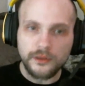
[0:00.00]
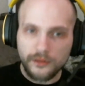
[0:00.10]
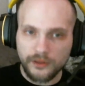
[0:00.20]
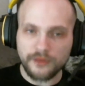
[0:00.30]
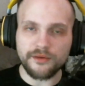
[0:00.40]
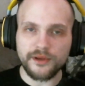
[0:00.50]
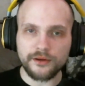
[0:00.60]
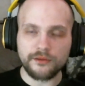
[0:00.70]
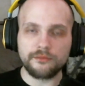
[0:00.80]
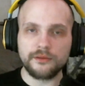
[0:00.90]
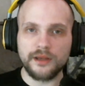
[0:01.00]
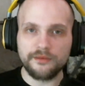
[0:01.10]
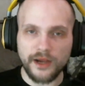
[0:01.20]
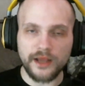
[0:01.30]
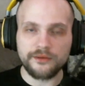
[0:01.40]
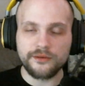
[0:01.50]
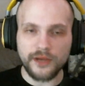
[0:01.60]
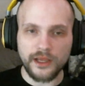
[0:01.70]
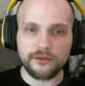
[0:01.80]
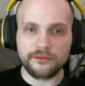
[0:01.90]
looking for your advice, your
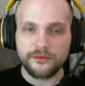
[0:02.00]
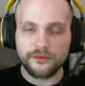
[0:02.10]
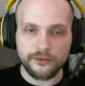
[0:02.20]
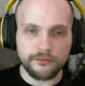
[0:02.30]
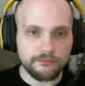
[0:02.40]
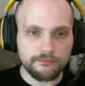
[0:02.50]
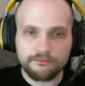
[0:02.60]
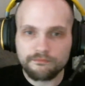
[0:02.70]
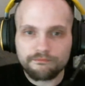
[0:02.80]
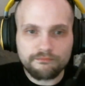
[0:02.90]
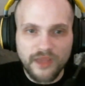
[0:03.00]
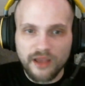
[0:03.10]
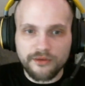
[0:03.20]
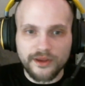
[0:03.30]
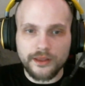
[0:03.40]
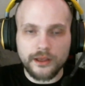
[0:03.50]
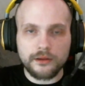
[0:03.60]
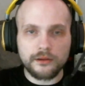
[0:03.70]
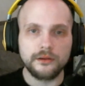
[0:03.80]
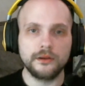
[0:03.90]
answers, your everything.
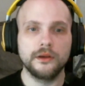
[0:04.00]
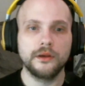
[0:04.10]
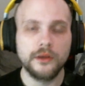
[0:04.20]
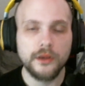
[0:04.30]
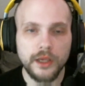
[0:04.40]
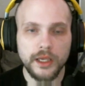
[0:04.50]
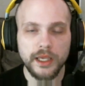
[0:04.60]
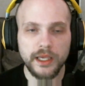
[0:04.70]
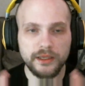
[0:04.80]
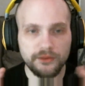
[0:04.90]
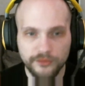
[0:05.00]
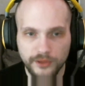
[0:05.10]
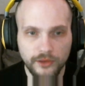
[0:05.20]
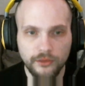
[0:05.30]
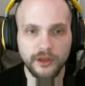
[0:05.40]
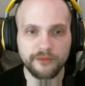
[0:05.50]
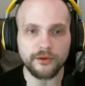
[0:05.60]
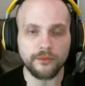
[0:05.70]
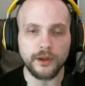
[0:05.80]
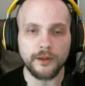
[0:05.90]
It gets really cool after
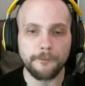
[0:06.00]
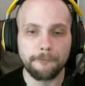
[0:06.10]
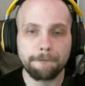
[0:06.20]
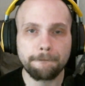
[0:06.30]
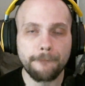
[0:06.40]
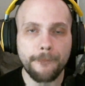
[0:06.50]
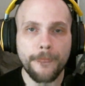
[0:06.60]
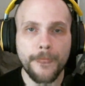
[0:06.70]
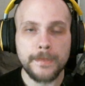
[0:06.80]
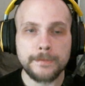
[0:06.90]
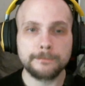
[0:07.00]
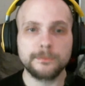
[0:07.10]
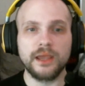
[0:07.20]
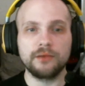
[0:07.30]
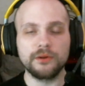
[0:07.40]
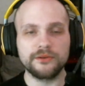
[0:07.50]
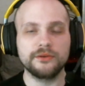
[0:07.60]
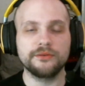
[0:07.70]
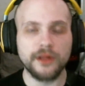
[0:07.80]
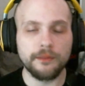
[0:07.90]
a while. And once you
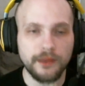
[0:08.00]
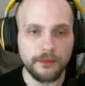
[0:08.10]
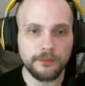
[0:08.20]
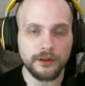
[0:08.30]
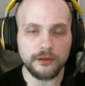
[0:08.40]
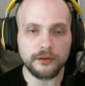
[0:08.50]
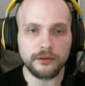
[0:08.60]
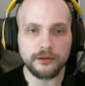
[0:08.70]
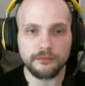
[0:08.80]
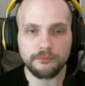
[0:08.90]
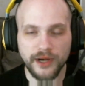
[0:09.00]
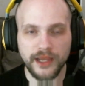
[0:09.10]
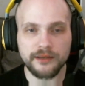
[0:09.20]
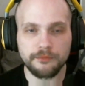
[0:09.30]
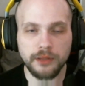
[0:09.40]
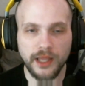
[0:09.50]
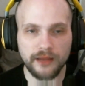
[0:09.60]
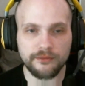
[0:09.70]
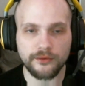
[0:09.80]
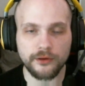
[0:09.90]
develop that build brand
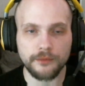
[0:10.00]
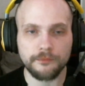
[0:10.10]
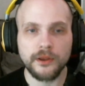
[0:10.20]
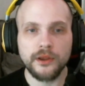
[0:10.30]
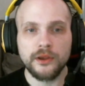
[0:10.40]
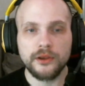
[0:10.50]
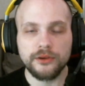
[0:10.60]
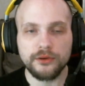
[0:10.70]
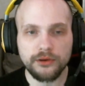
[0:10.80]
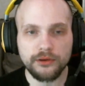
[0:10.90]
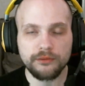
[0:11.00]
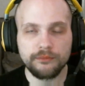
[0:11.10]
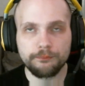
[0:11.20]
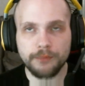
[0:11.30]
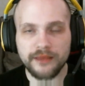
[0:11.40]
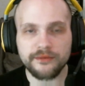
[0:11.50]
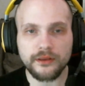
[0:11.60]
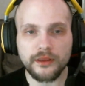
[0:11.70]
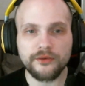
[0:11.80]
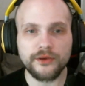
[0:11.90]
platform, you're
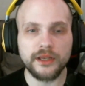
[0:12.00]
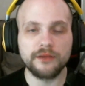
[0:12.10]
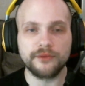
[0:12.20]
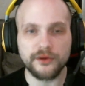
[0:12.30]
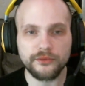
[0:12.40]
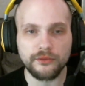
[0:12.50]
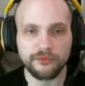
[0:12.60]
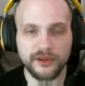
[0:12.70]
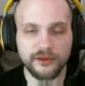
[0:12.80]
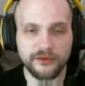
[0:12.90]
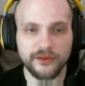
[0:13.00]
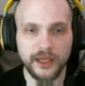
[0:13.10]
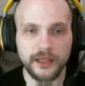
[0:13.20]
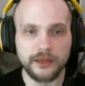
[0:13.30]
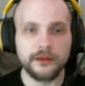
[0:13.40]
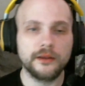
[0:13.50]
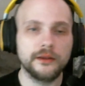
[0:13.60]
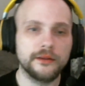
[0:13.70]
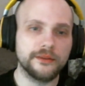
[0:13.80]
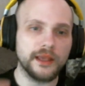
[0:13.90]
basically creating virtual real estate
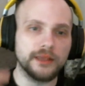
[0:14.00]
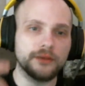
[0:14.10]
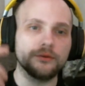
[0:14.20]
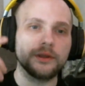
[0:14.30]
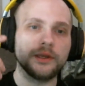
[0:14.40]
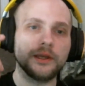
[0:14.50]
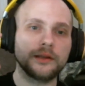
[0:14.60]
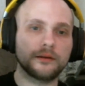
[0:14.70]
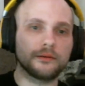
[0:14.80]
that you can